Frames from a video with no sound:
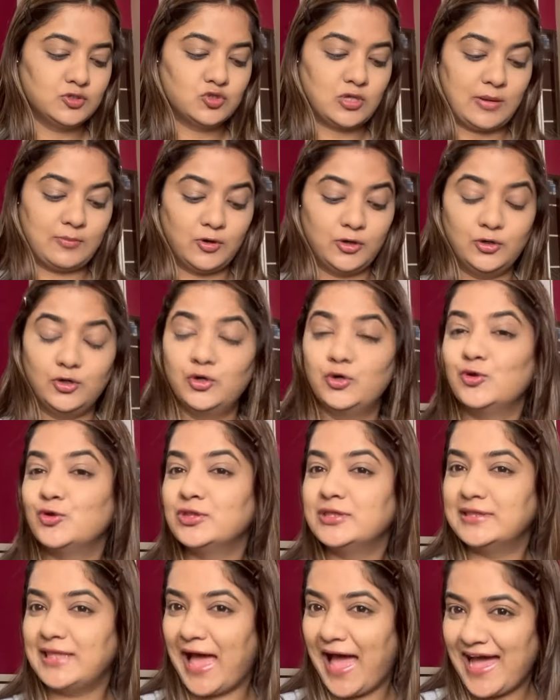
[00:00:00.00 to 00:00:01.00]
So I'm going to
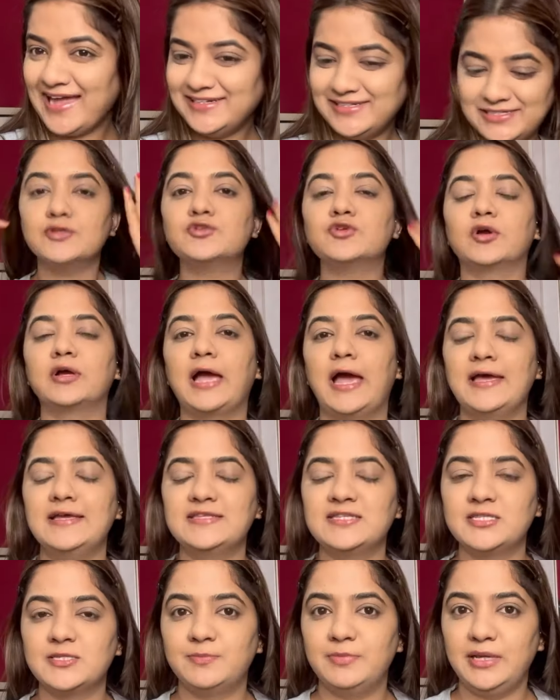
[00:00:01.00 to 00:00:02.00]
do that. So
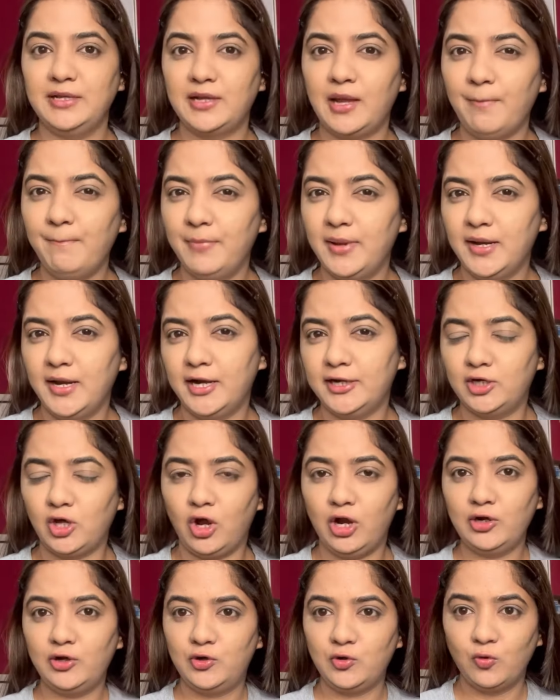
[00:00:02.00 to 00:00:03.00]
guys, it's been a minute
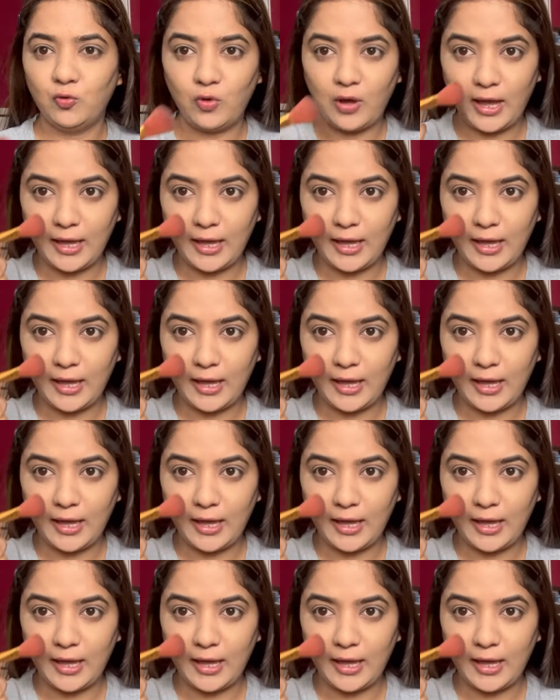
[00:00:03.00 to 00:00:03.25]
or two,